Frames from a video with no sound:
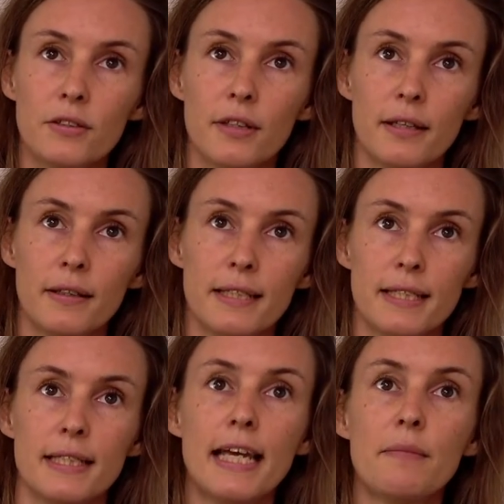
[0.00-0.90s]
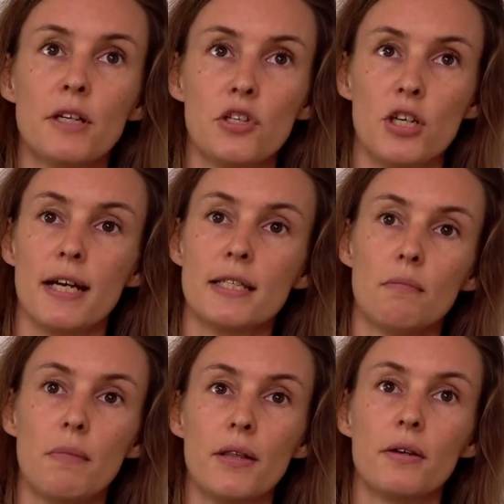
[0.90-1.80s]
this name that she has, the
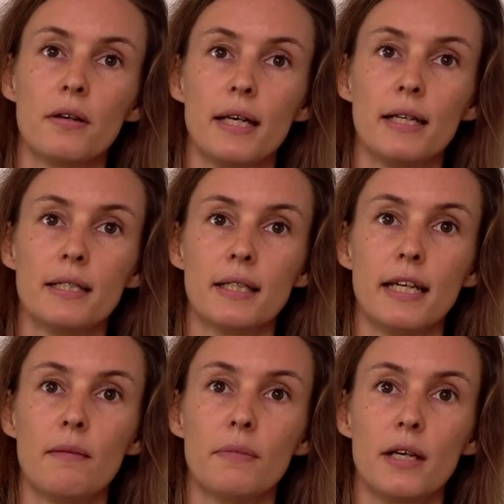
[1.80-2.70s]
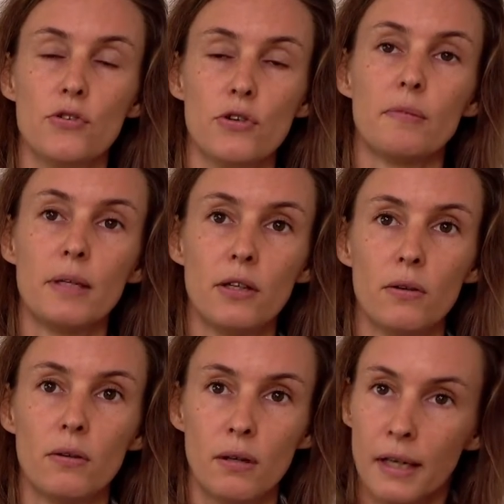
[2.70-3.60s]
mother, is a name that Sri
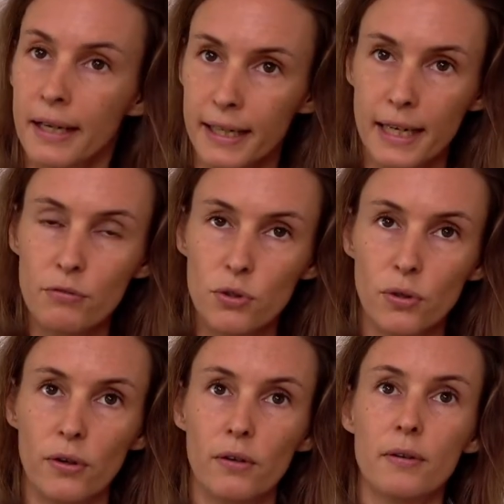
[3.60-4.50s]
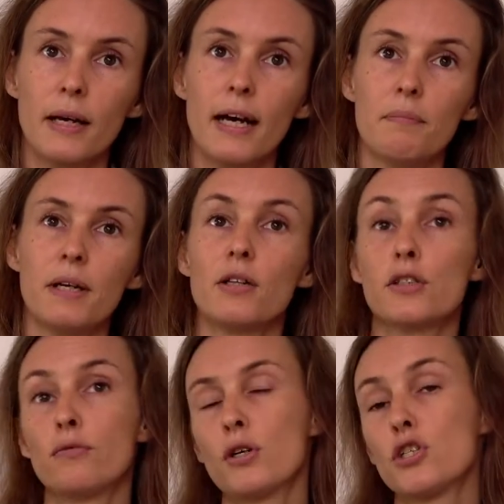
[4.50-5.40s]
Aurobindo gave to her because
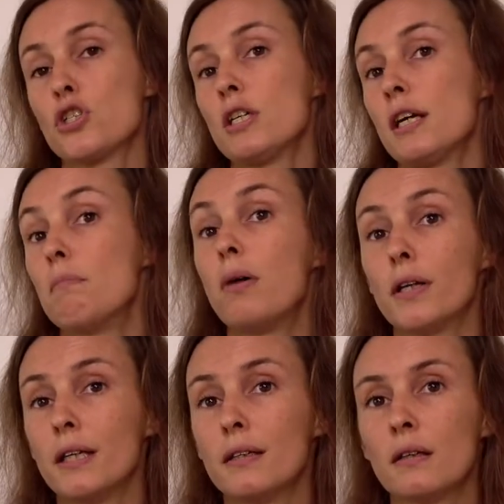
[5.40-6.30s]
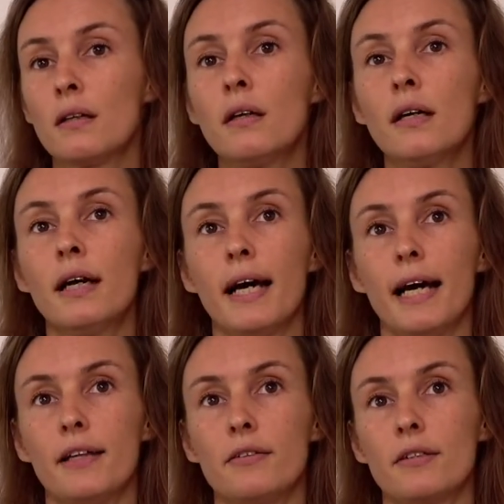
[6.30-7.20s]
of what she embodied.
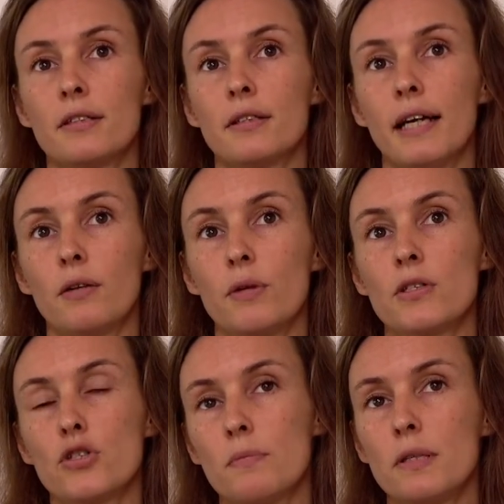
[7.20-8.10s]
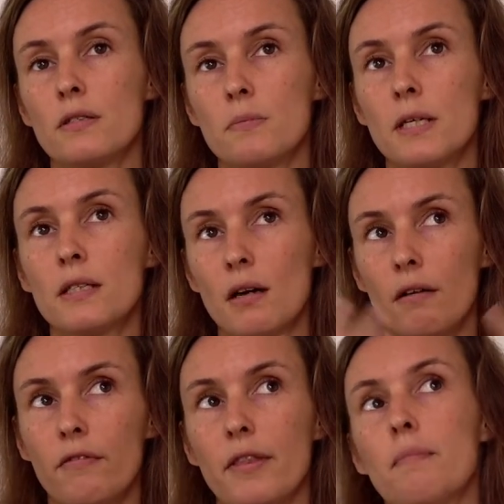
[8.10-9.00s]
And when Sri Aurobindo speaks
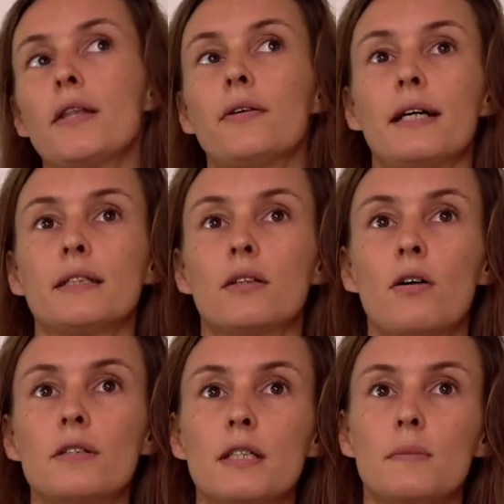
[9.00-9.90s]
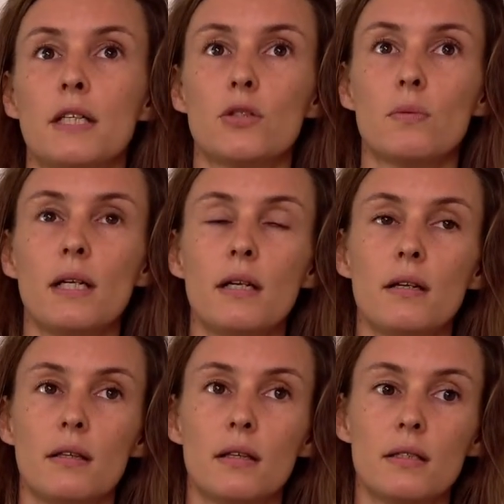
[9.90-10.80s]
of the mother as a concept, it's
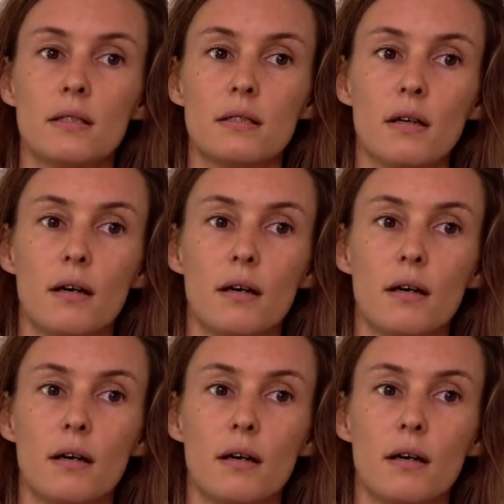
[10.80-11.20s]
really this